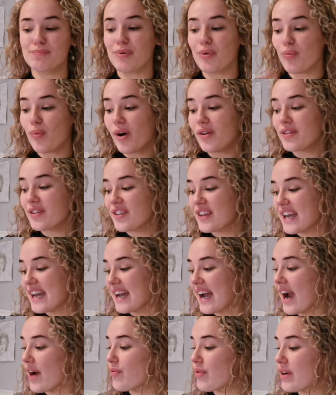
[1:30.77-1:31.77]
But one
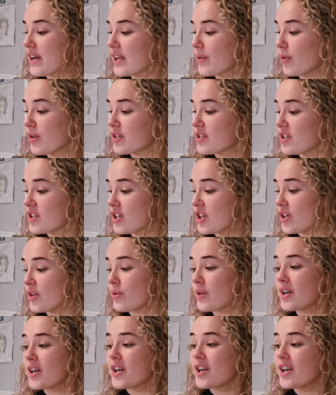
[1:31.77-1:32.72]
thing I really want to do